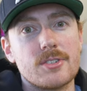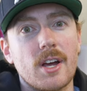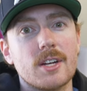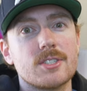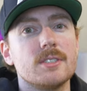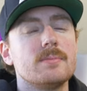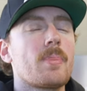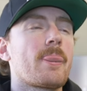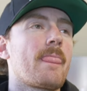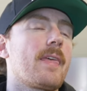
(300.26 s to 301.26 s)
traction.
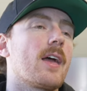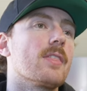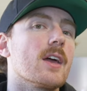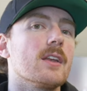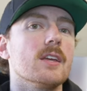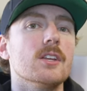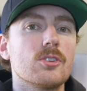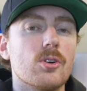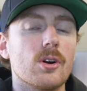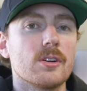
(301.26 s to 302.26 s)
And then
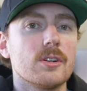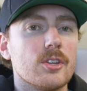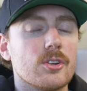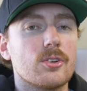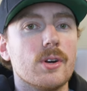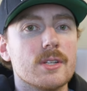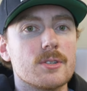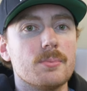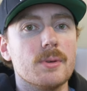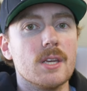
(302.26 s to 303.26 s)
in corner, you're going
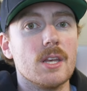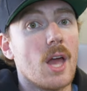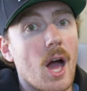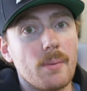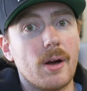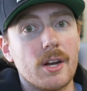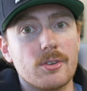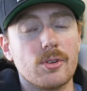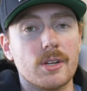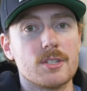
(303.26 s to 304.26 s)
to be not
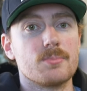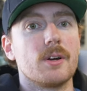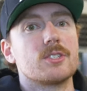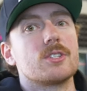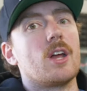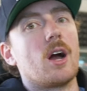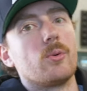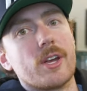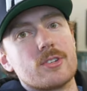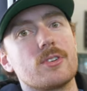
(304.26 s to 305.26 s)
body rolling as much, not
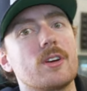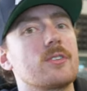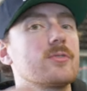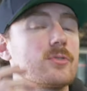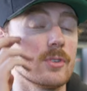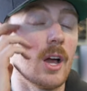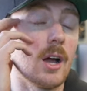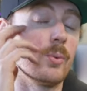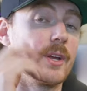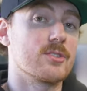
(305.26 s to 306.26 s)
weight
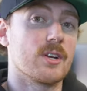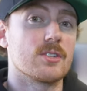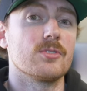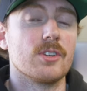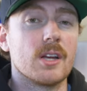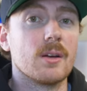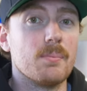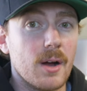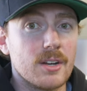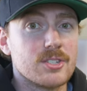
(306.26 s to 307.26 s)

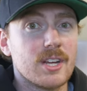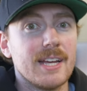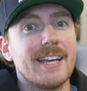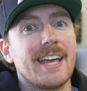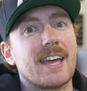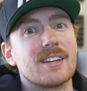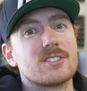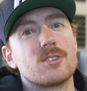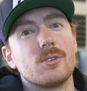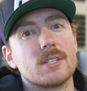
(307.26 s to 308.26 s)
transferring much, and
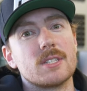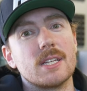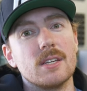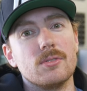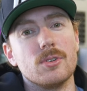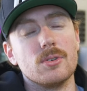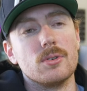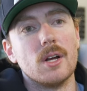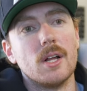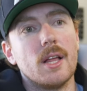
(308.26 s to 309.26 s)
it's going to give
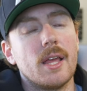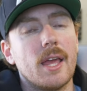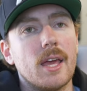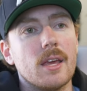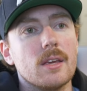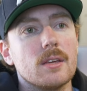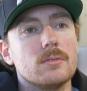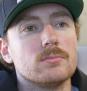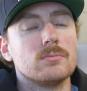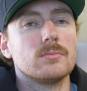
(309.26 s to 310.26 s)
you
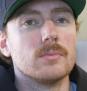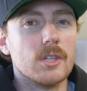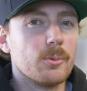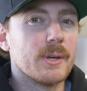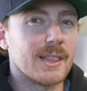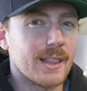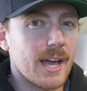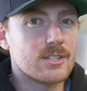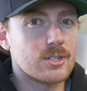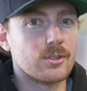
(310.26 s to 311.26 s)
a little bit
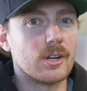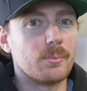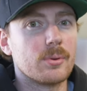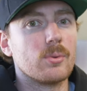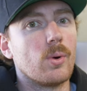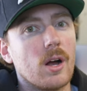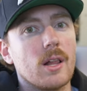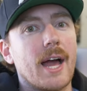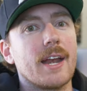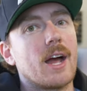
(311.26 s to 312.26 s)
less grip
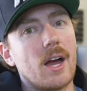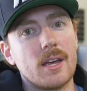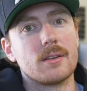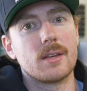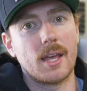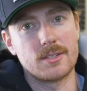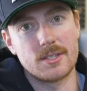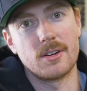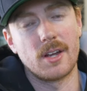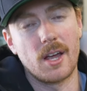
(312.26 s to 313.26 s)
while at high
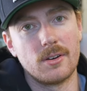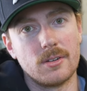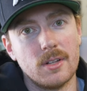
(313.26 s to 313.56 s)
steering angle.